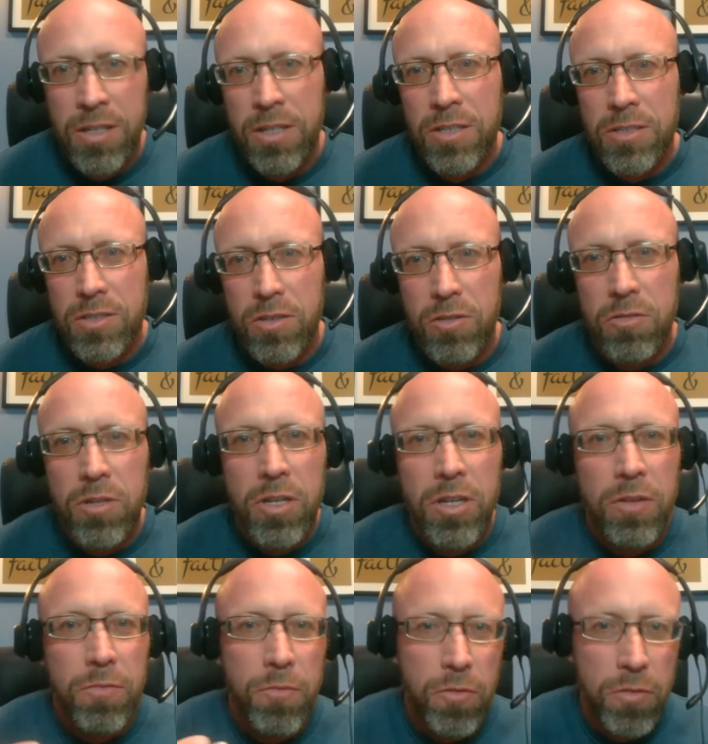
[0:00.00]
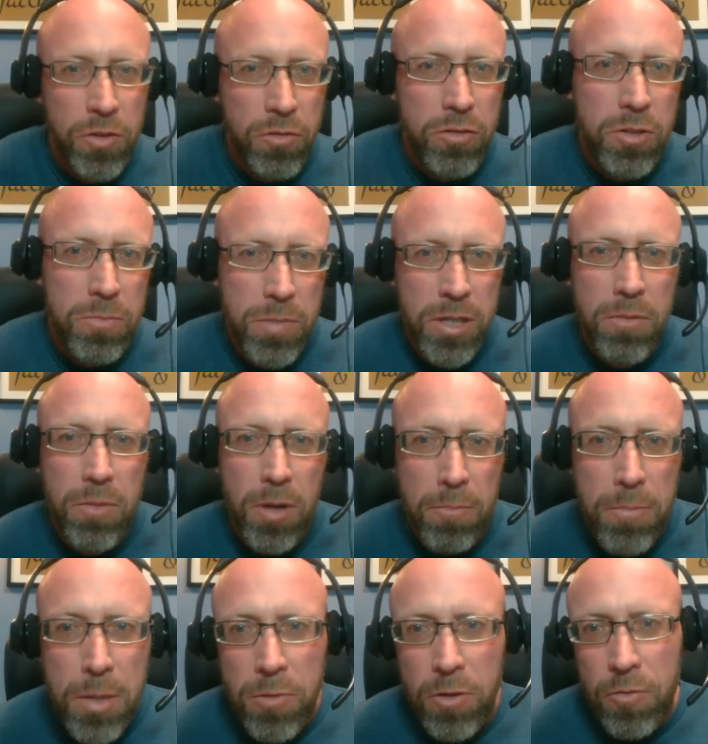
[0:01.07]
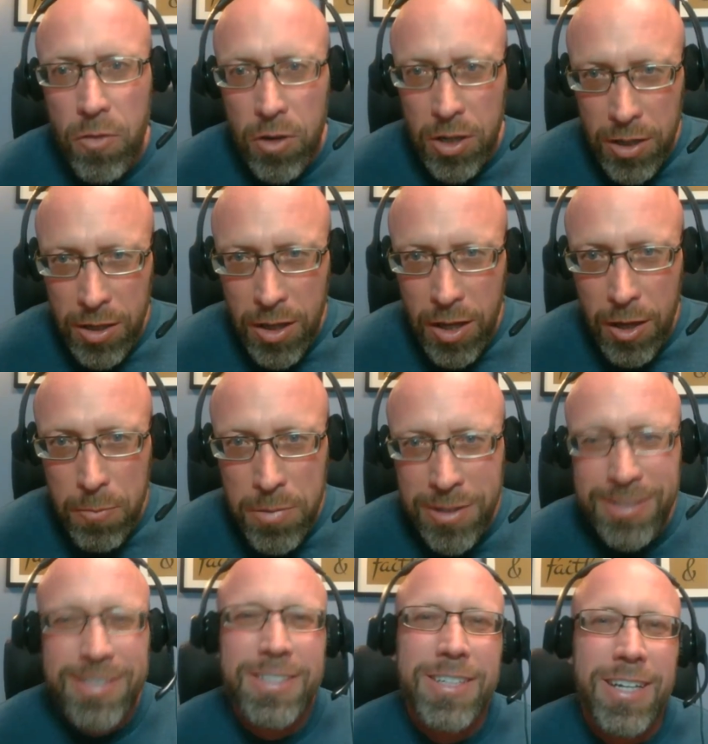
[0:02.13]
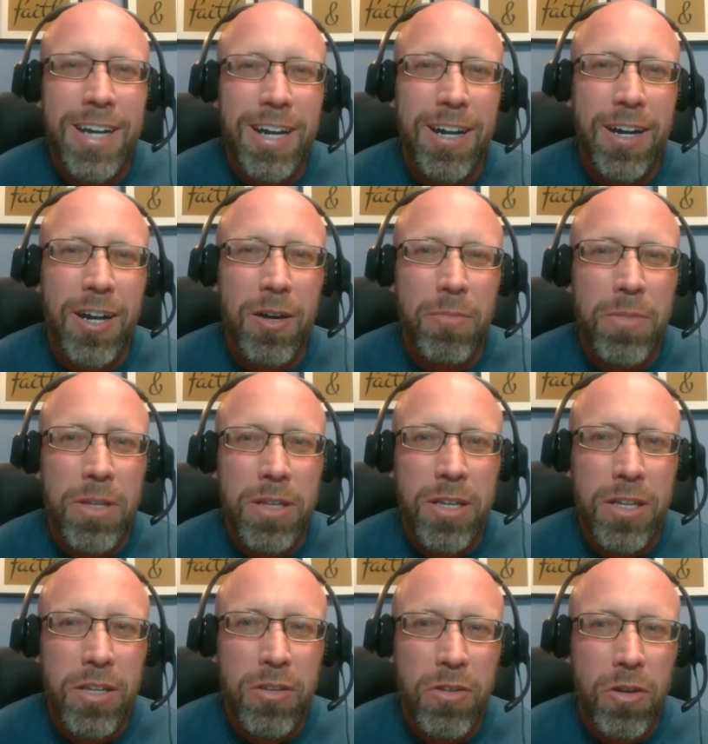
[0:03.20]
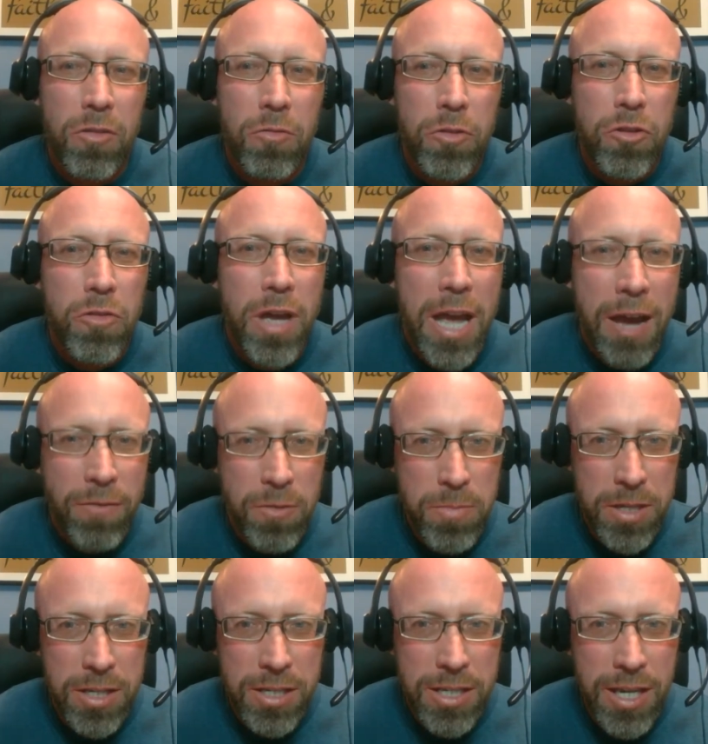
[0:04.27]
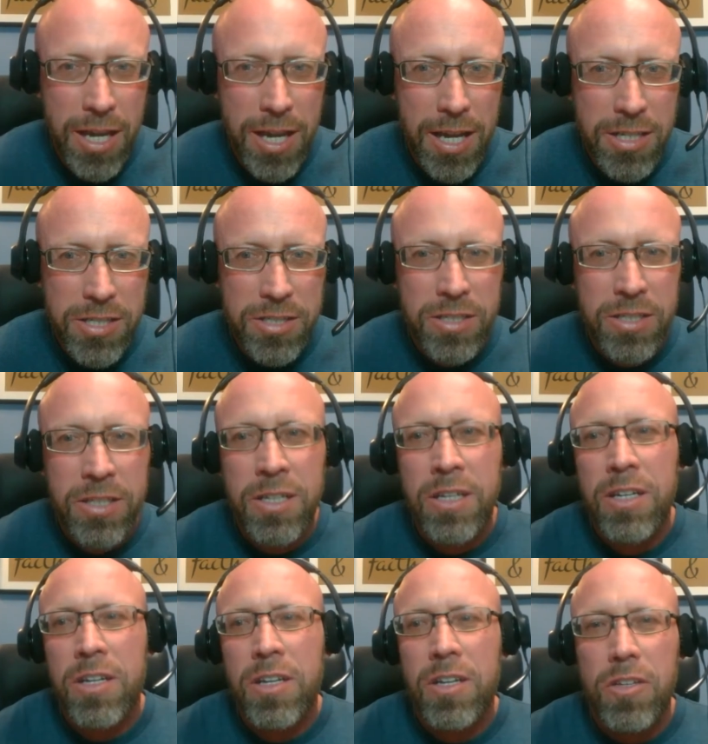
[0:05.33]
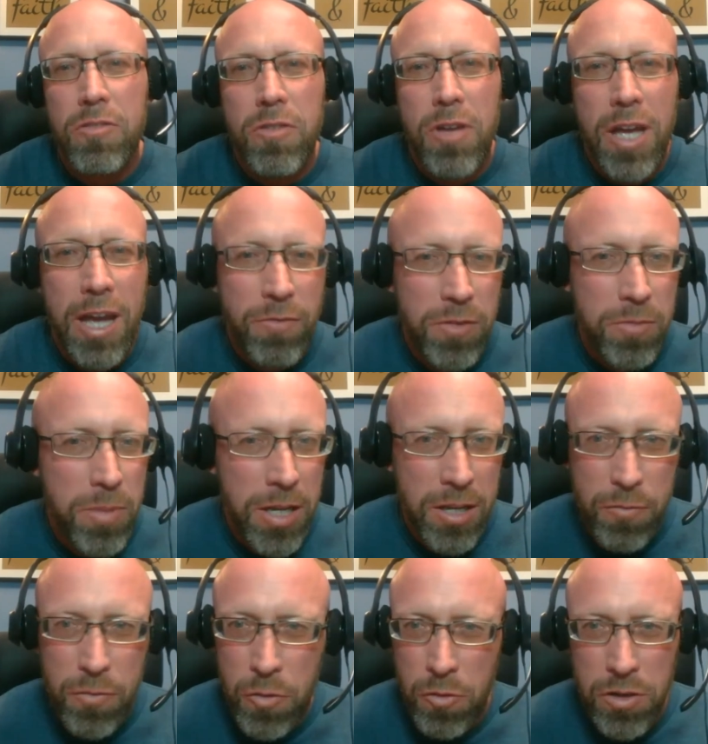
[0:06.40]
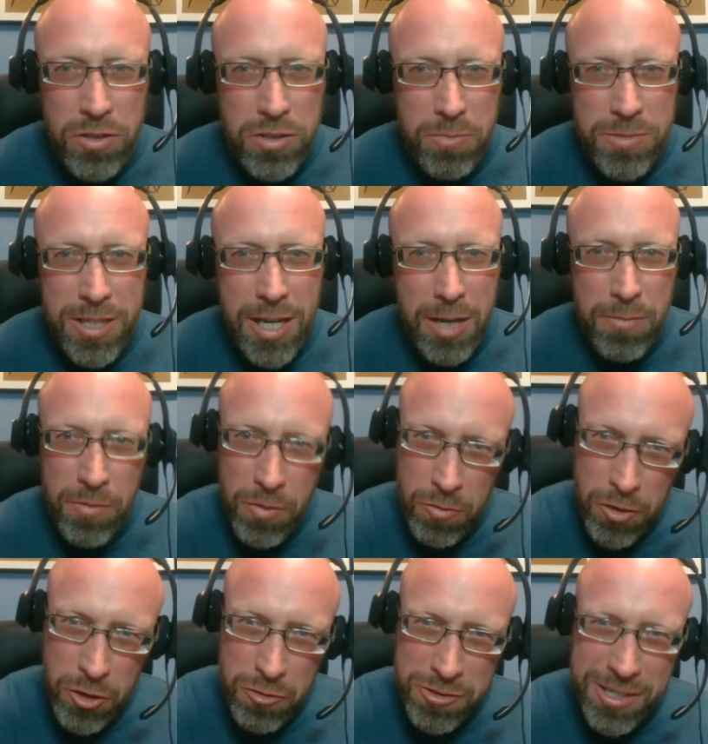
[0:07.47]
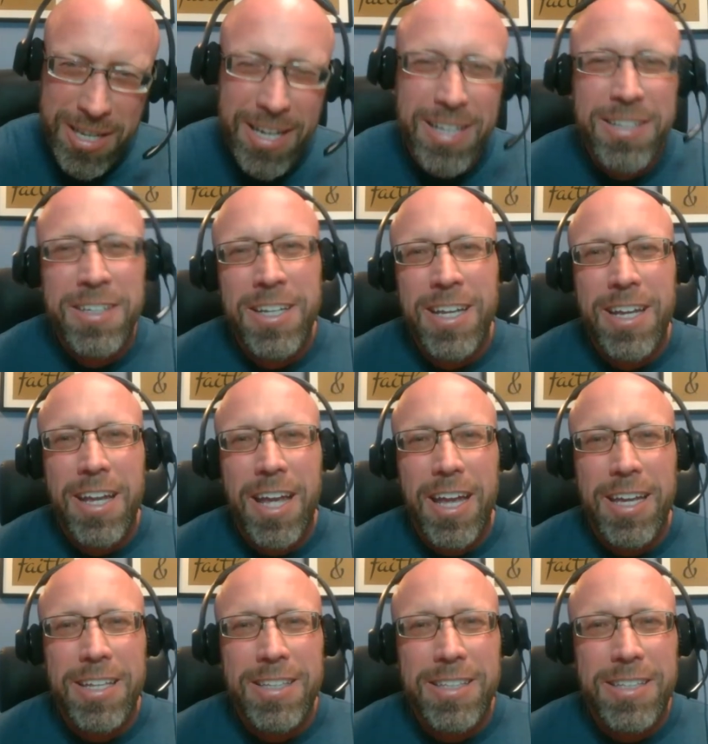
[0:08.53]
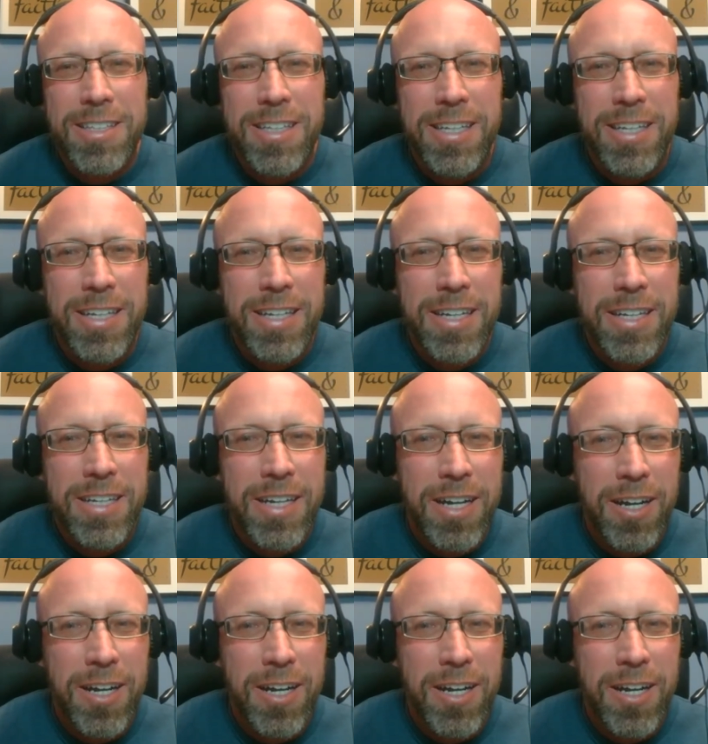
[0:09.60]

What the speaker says: So, for you to be a member of our club, you have to be engaged. You have to pay it forward at some time if you want to use that, and then